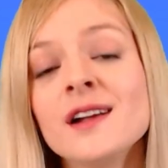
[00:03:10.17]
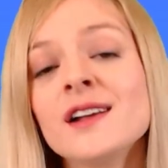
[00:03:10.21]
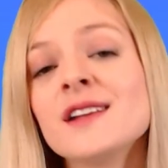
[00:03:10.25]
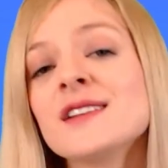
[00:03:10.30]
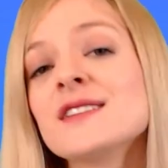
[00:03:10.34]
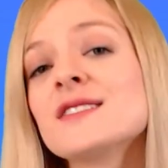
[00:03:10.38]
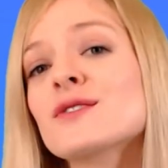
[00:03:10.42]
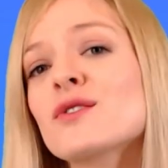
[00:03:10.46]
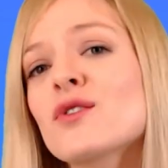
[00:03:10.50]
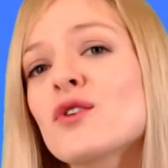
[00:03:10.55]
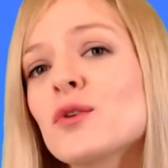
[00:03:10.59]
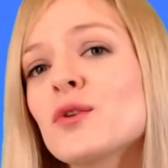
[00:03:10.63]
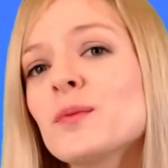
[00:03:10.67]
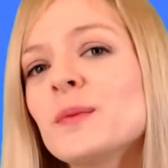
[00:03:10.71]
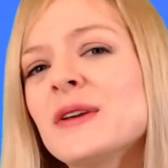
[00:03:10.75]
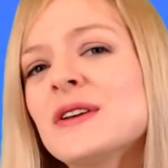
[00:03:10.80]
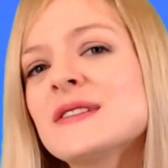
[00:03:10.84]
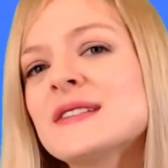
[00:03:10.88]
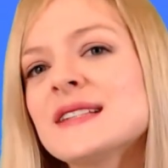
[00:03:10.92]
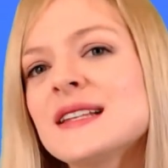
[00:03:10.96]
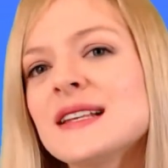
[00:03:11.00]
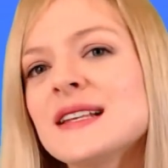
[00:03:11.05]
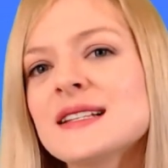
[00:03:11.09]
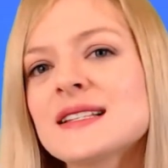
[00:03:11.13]
Scorpio
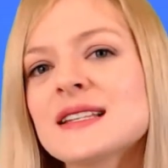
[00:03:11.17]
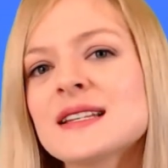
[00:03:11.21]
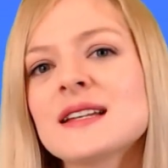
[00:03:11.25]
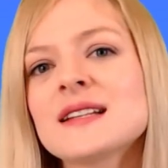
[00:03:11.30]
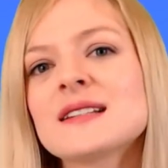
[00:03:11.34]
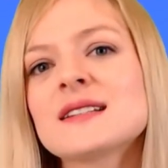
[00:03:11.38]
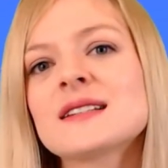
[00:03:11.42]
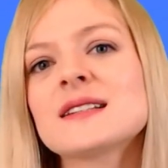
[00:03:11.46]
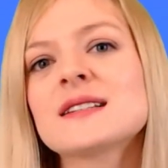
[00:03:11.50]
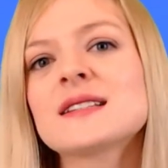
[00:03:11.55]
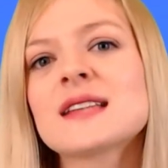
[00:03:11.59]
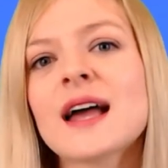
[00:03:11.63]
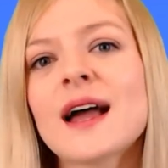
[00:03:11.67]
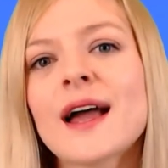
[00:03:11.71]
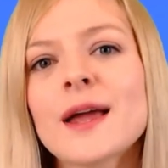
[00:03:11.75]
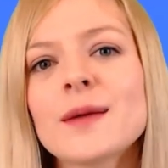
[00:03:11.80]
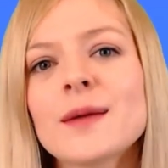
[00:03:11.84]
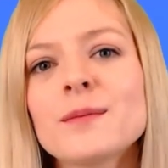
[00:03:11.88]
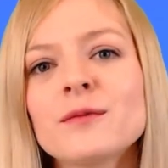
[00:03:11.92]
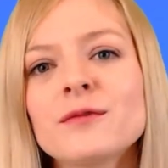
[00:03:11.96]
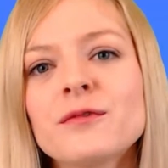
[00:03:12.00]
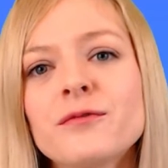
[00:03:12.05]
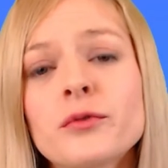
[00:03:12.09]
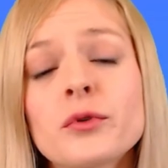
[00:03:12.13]
season is a
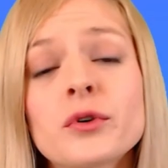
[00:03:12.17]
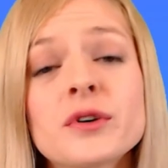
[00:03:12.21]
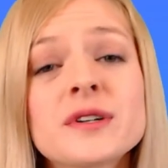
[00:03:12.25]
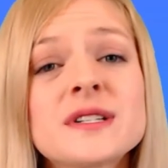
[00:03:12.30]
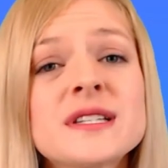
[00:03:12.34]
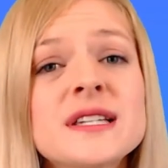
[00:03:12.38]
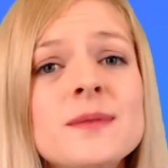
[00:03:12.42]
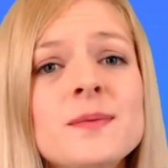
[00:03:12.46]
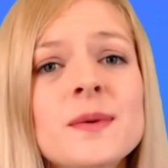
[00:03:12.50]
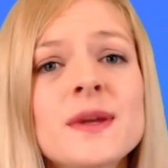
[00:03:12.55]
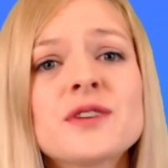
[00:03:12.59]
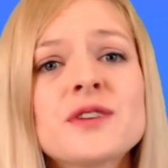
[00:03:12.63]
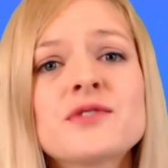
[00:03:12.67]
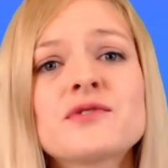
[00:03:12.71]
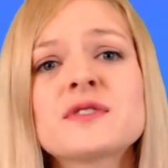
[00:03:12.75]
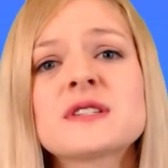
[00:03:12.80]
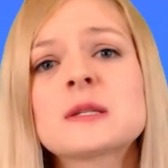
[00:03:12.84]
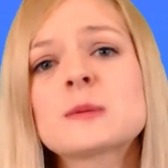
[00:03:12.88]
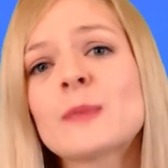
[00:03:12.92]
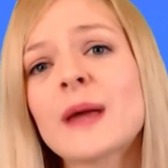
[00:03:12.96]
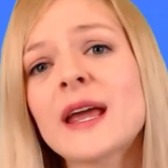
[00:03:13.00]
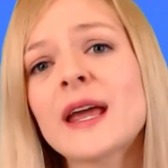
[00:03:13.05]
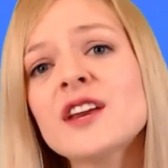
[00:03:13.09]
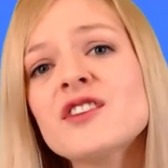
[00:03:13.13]
time for deep
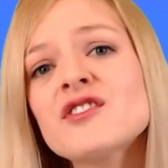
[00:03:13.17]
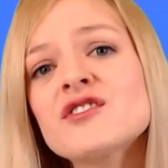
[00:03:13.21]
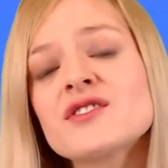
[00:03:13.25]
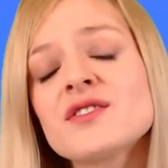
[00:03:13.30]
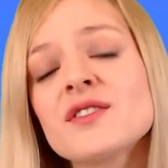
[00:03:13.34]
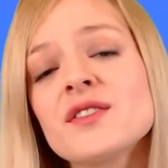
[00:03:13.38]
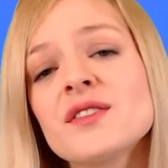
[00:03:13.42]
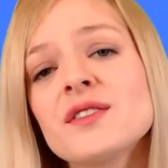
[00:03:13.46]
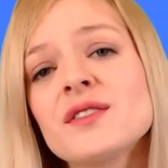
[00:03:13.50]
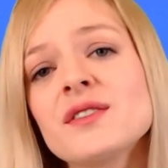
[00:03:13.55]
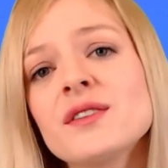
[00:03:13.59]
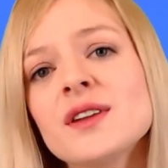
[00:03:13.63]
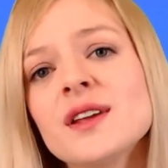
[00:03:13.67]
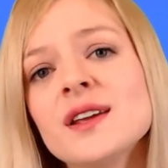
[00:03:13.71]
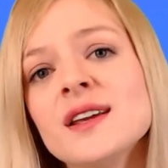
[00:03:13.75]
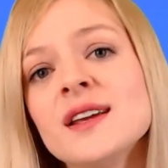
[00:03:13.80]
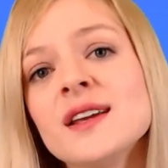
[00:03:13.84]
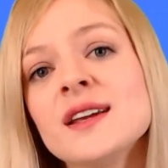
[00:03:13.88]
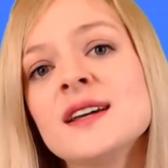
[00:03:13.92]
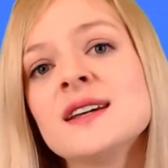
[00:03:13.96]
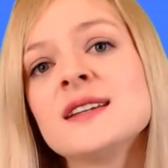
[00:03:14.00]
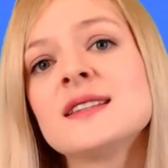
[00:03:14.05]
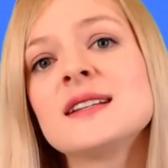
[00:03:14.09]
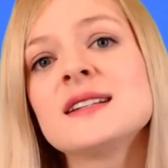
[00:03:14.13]
introspection.
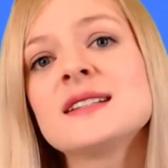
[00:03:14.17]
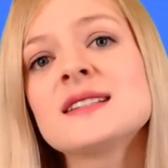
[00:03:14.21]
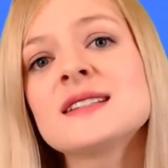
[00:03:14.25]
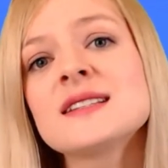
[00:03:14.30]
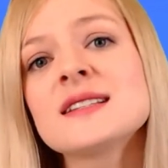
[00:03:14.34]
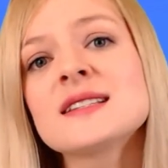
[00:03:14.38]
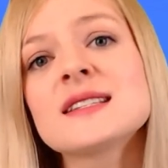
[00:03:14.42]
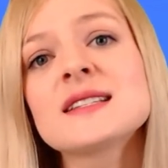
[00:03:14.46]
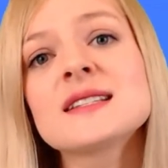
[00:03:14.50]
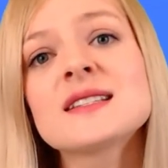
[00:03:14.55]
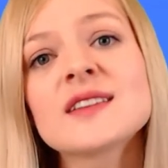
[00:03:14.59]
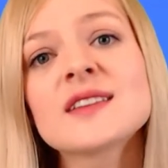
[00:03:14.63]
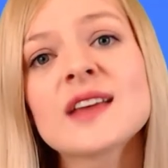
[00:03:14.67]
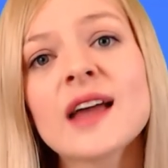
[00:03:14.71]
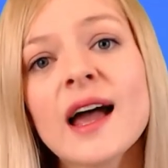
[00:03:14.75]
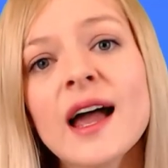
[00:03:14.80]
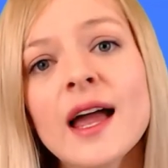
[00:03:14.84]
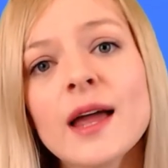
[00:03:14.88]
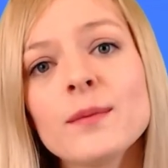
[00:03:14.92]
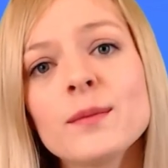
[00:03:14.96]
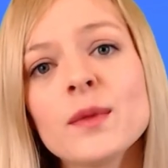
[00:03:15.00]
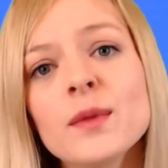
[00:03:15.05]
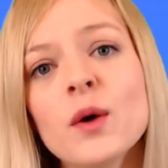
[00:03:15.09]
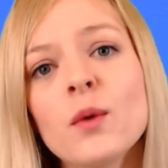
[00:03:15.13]
This is the
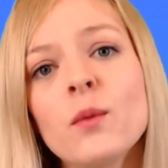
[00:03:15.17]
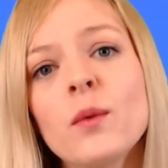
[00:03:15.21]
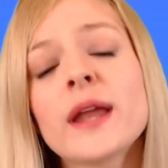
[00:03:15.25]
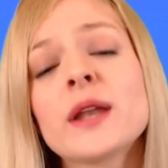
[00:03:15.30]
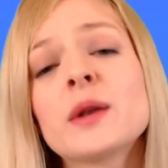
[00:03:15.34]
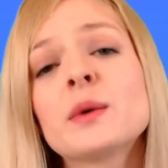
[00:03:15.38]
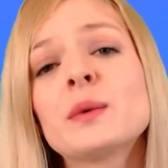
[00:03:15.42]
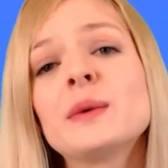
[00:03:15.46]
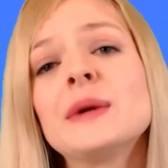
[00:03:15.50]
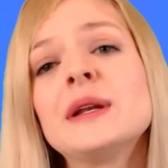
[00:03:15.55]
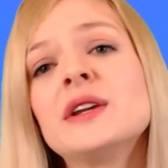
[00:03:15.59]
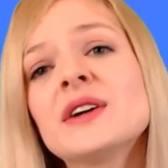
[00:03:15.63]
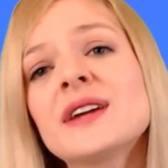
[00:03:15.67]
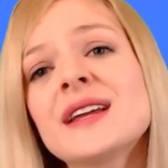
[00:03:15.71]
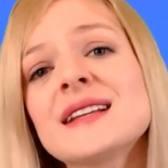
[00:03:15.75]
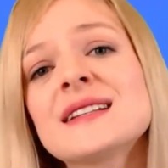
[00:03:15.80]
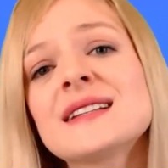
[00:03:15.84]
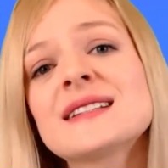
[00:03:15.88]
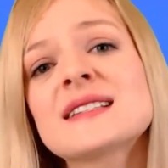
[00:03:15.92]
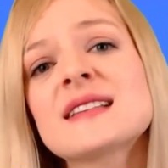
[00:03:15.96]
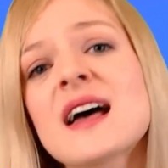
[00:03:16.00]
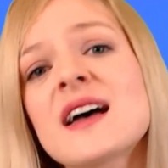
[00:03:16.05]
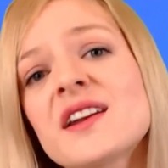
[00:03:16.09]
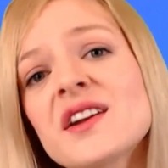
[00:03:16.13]
time when we look
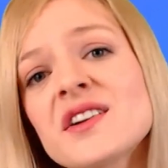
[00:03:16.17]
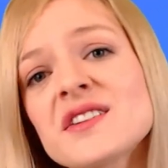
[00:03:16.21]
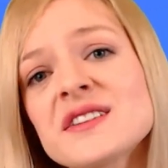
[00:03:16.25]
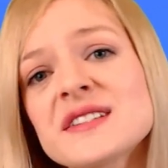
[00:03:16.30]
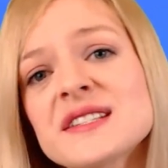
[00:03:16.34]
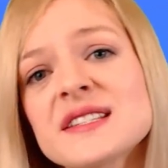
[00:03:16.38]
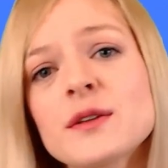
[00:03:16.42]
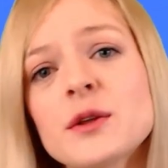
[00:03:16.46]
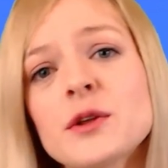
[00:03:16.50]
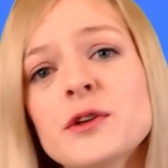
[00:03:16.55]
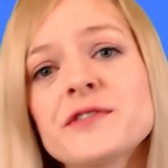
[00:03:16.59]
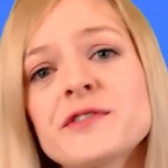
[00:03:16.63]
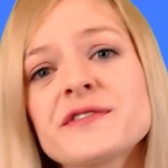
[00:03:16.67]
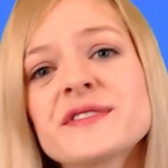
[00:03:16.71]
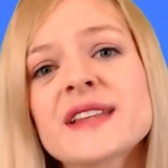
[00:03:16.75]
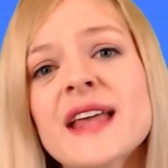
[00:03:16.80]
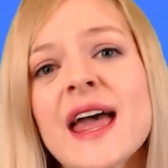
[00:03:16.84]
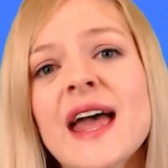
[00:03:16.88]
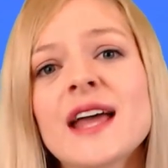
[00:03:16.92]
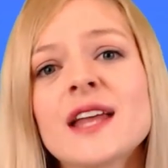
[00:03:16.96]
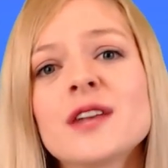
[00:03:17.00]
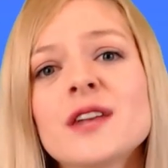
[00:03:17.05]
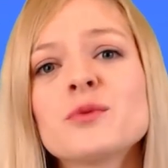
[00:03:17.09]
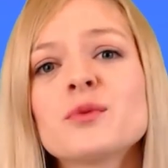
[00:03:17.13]
inside ourselves
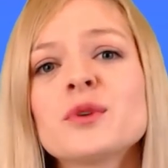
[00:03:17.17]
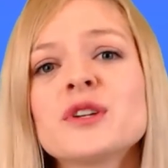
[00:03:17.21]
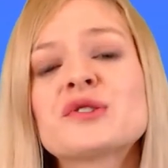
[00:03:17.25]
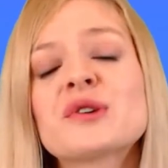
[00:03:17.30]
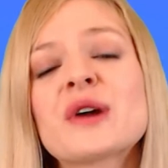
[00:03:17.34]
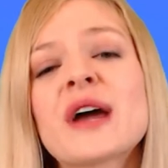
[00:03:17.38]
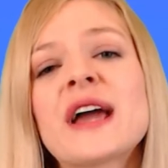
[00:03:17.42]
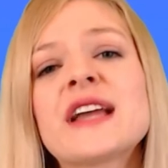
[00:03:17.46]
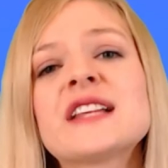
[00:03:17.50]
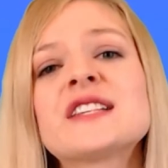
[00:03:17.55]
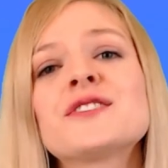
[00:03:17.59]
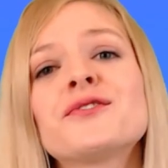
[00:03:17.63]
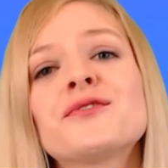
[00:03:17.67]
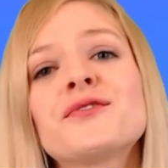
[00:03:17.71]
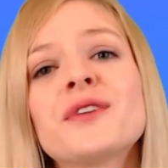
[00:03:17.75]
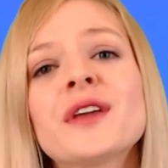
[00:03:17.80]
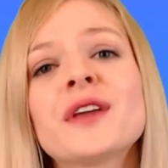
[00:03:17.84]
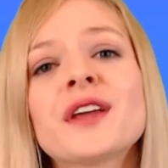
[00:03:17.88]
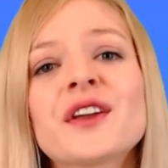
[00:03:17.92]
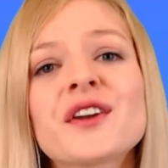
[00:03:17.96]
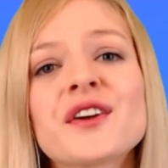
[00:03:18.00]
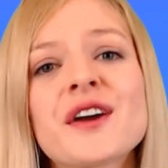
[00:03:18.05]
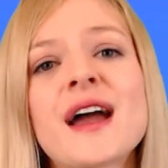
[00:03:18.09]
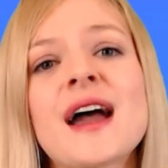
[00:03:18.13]
and we try to
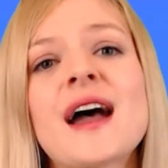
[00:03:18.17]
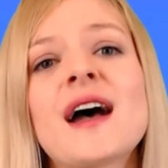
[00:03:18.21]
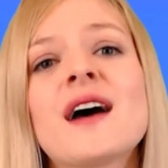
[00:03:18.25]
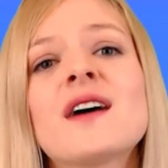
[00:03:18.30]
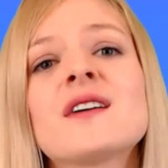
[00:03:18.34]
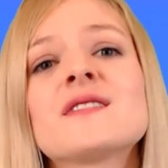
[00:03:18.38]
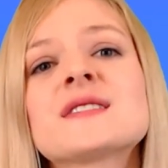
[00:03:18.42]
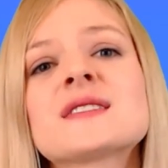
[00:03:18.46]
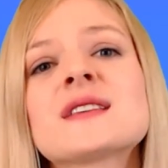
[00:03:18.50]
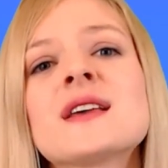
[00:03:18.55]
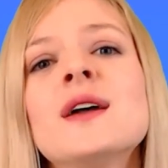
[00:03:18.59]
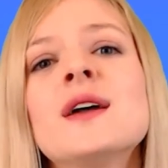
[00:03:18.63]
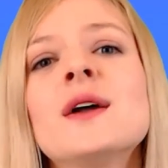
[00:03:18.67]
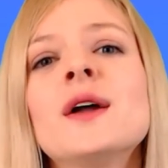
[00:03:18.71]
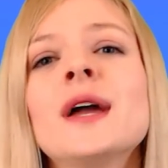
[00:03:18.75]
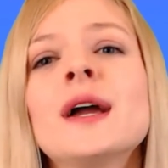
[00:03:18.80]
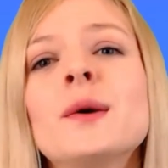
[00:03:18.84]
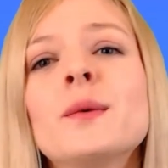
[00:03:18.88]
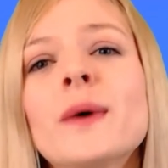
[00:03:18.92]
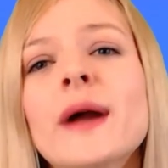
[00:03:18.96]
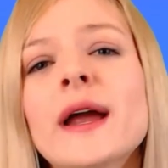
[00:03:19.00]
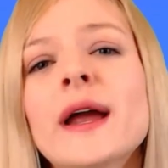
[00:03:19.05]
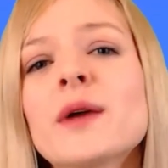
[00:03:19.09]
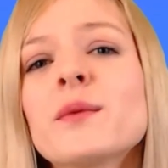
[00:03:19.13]
figure out
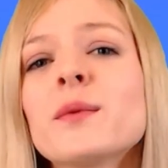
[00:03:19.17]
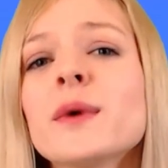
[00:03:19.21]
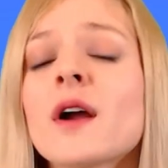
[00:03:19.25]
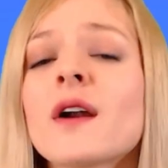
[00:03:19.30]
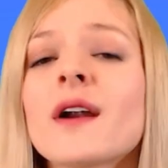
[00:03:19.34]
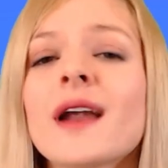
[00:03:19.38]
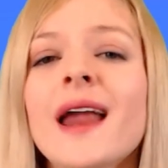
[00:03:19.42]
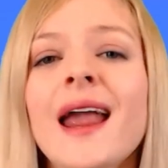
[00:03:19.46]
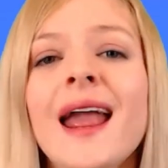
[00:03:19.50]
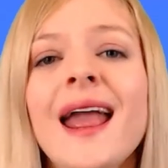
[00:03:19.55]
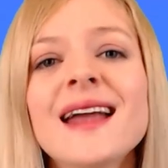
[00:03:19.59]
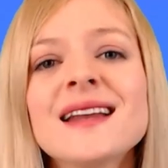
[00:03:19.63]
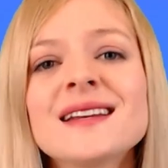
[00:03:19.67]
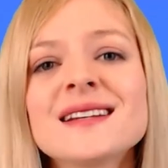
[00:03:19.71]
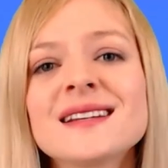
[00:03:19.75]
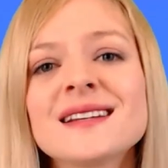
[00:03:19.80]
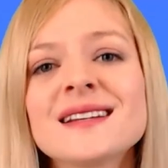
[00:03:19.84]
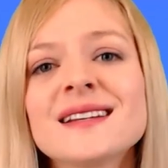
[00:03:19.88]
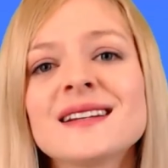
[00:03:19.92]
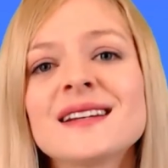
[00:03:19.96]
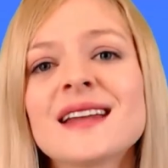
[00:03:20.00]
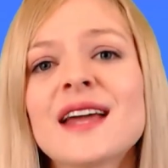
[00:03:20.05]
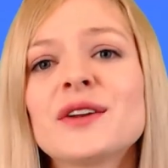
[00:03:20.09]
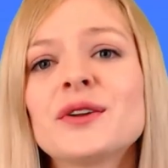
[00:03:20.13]
where we are
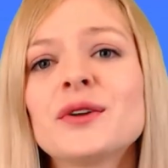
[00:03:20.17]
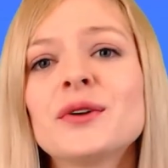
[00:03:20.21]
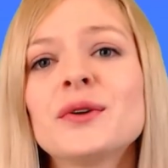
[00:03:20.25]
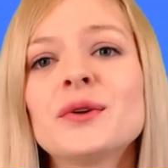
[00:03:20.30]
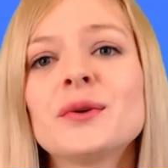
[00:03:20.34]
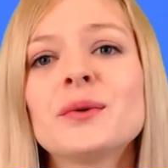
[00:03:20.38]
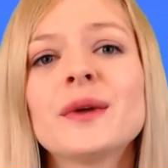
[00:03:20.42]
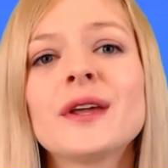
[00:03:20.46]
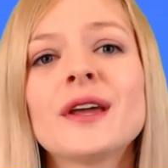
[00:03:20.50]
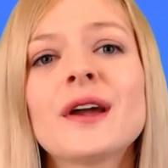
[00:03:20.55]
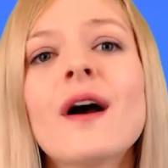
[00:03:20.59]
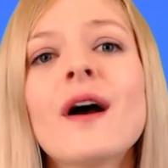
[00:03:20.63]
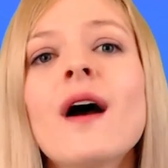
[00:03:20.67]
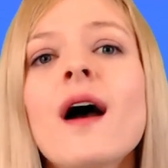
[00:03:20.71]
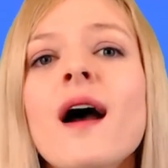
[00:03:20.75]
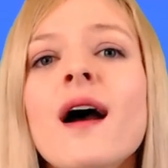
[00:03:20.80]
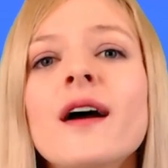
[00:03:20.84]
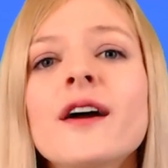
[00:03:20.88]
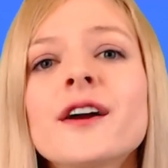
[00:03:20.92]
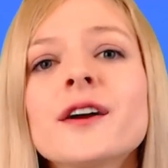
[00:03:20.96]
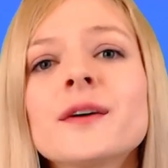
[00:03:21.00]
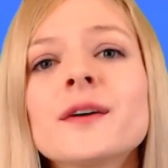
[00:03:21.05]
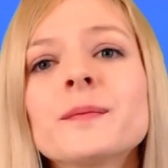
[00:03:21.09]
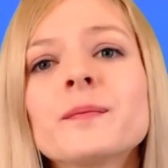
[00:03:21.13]
headed and who we
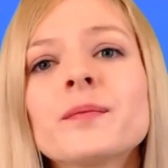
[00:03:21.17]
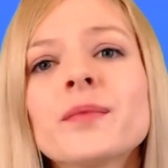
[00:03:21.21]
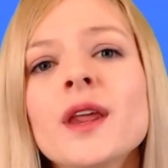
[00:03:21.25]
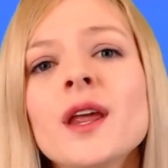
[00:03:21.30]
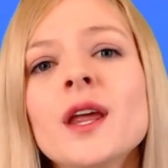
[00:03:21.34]
are.